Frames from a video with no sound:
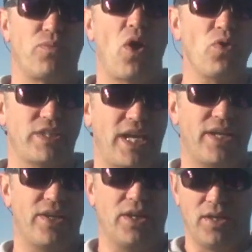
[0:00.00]

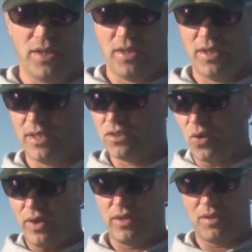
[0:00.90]
rotator, it's
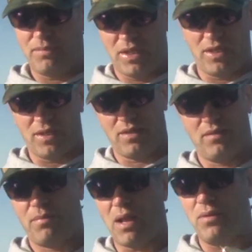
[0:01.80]
going to be
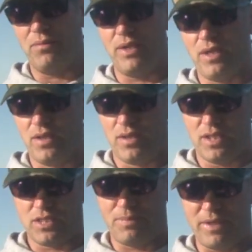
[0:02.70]
probably
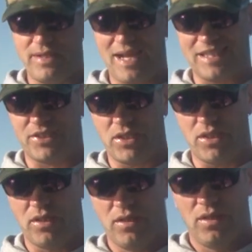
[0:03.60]
a spin
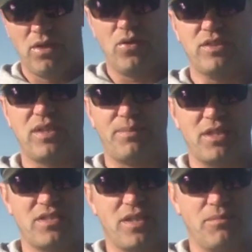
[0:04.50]
doctor or
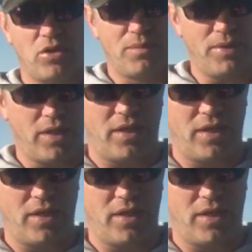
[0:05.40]
something similar, but